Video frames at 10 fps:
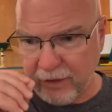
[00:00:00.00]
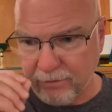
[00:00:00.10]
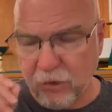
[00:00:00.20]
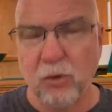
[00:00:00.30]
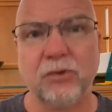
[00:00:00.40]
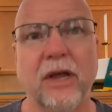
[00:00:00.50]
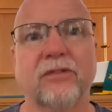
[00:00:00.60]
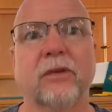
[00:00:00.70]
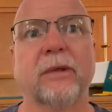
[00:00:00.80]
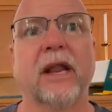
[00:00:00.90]
New
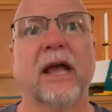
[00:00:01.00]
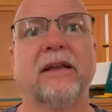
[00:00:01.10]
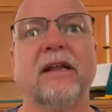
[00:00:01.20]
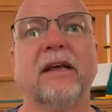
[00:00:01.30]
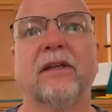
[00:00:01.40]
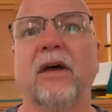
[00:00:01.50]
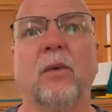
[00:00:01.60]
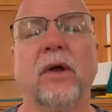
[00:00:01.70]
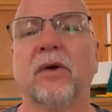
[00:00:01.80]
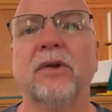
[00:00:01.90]
Testament idea that
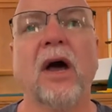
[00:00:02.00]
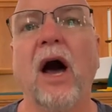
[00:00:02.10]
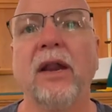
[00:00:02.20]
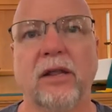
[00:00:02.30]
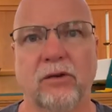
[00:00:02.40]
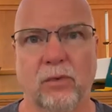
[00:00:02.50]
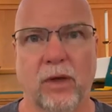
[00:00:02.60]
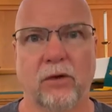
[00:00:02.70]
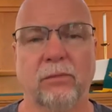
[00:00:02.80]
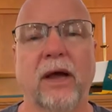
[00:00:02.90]
we are not
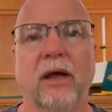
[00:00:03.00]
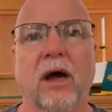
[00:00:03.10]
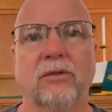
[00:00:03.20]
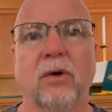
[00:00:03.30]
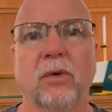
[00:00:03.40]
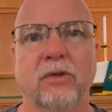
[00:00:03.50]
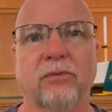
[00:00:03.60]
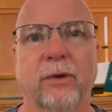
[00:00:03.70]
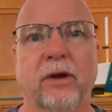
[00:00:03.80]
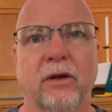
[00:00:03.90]
indwelled by God's Holy
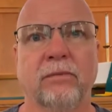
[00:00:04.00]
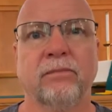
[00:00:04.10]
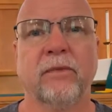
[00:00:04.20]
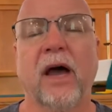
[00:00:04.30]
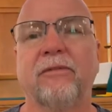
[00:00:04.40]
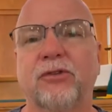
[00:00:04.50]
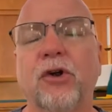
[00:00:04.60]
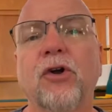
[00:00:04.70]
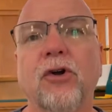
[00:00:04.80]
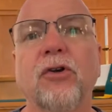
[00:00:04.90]
Spirit. I've
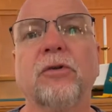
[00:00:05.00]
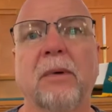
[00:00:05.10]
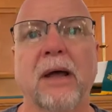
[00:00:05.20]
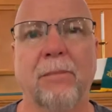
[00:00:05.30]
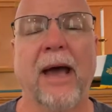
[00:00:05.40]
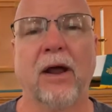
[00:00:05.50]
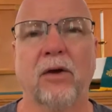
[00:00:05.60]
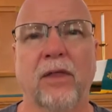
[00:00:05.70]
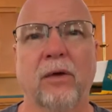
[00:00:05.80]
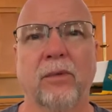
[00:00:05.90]
turned my back
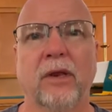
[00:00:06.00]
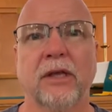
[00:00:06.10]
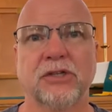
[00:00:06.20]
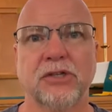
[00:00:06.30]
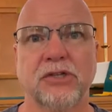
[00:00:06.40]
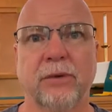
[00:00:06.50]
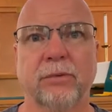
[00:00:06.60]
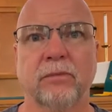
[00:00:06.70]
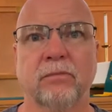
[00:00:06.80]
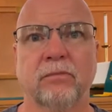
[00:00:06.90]
on that
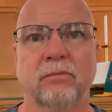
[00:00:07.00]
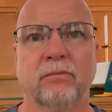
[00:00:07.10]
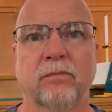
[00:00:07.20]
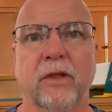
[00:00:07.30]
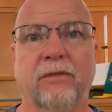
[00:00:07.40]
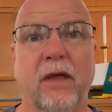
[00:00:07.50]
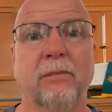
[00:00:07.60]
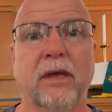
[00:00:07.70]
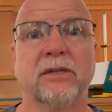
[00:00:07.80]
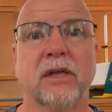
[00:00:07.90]
relationship, if that
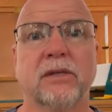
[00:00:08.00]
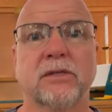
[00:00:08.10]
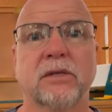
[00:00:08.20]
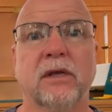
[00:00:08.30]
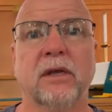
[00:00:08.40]
makes sense.